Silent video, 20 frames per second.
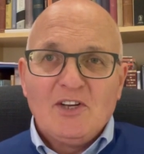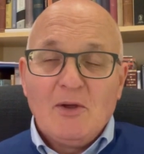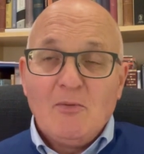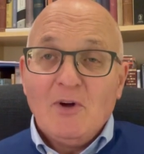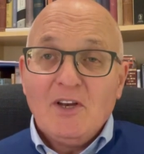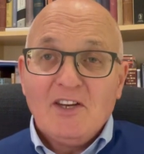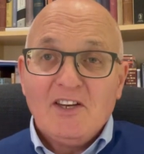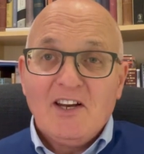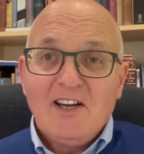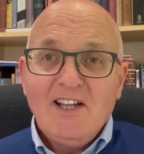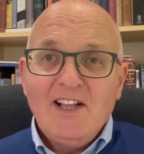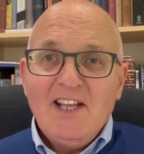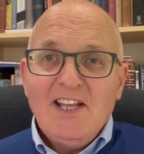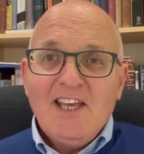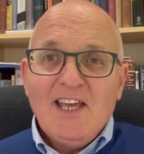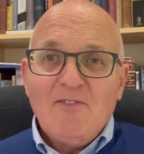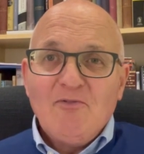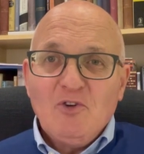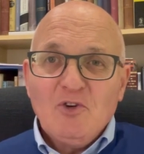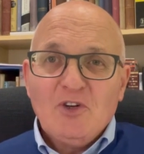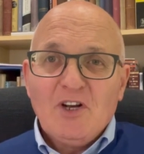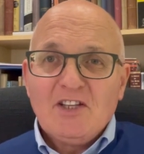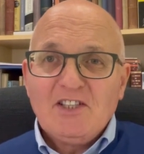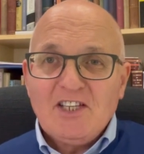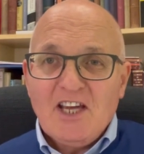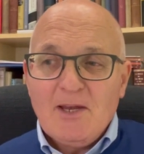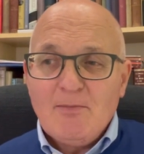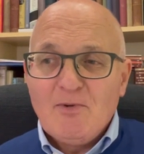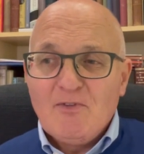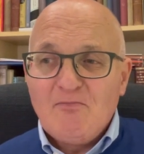I wonder if you're a
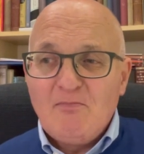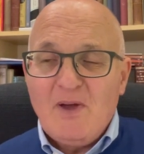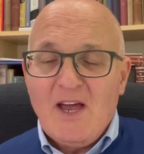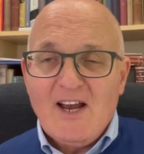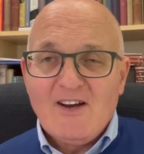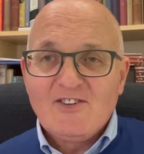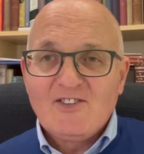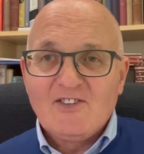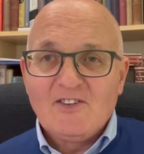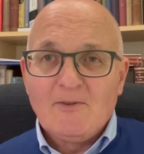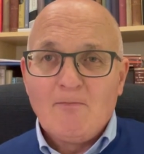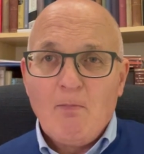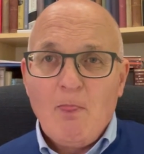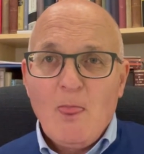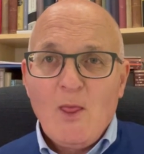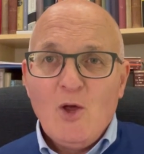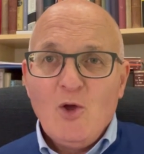type of person